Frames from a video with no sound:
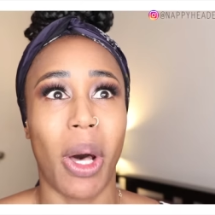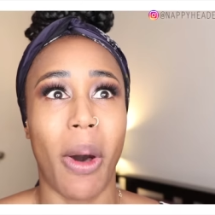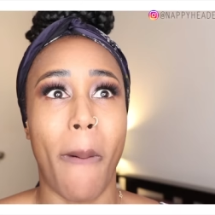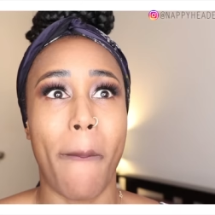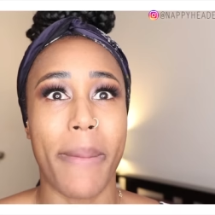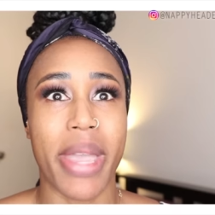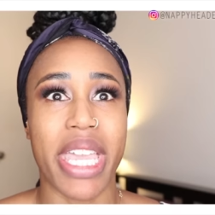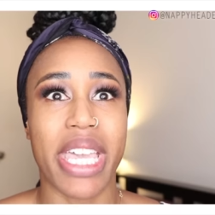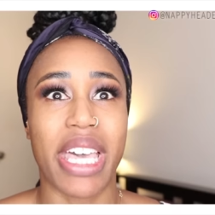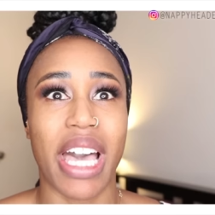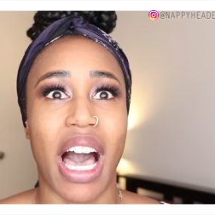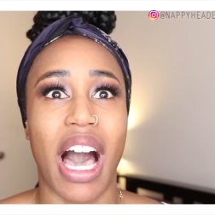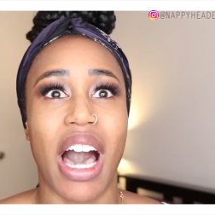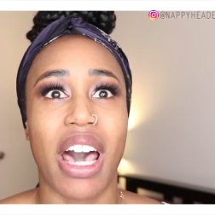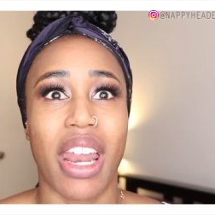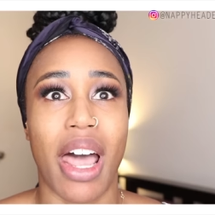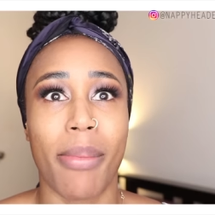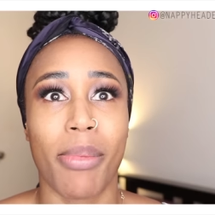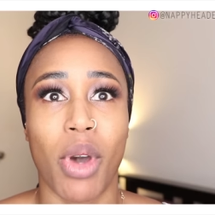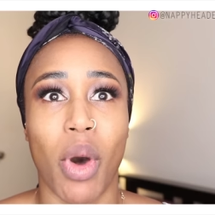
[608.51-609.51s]
help me
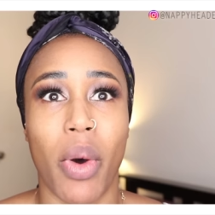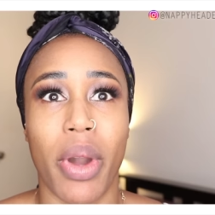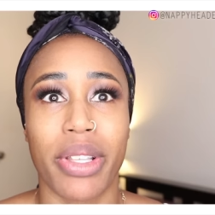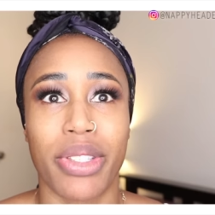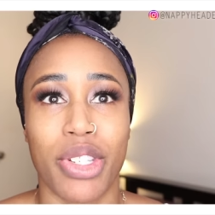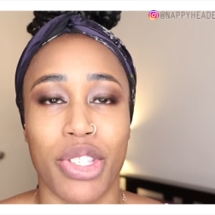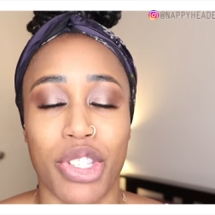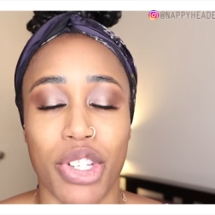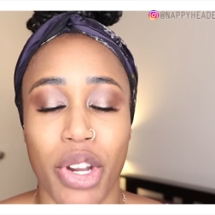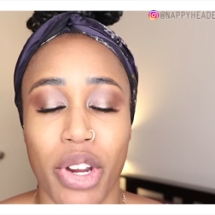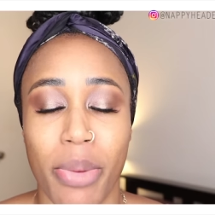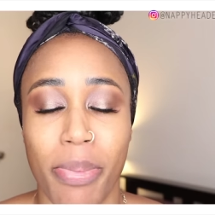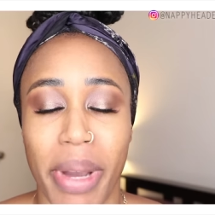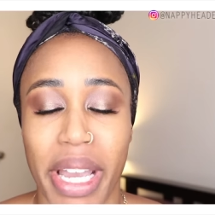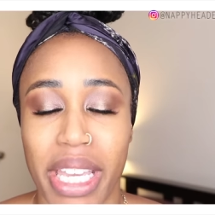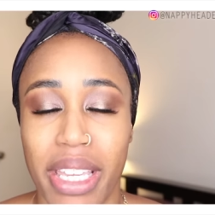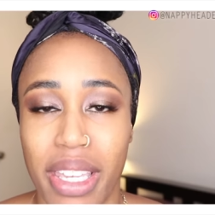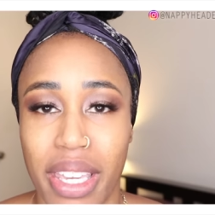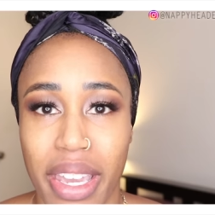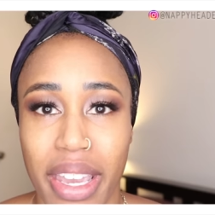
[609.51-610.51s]
God, I'm going to turn
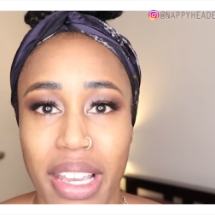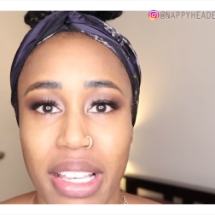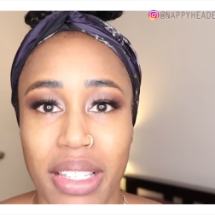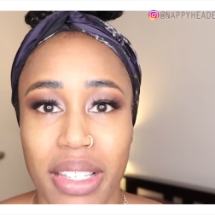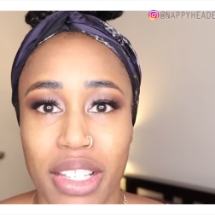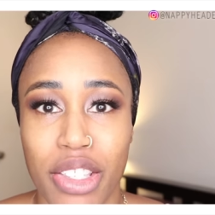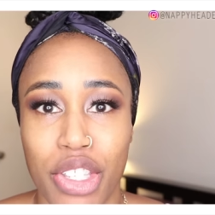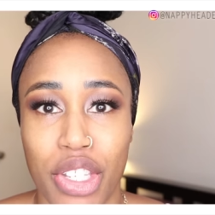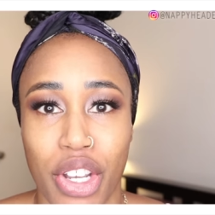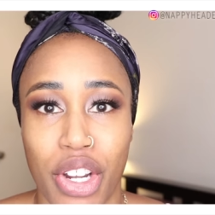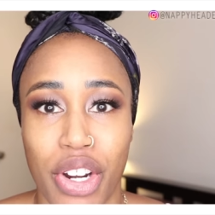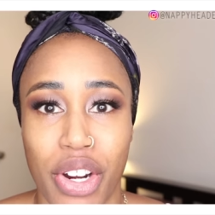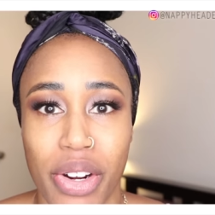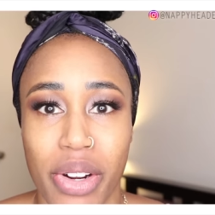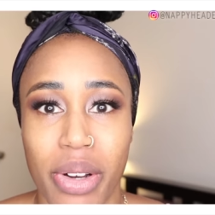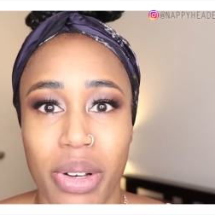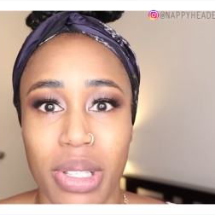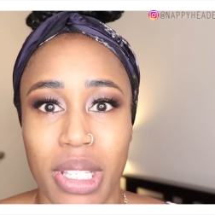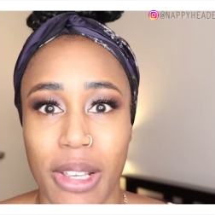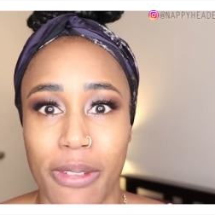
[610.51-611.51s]
my kinks into
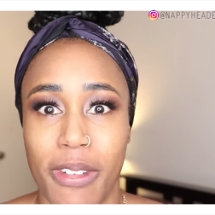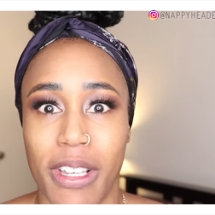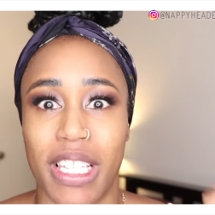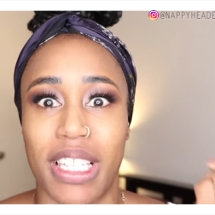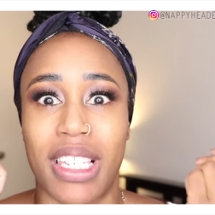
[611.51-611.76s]
curls if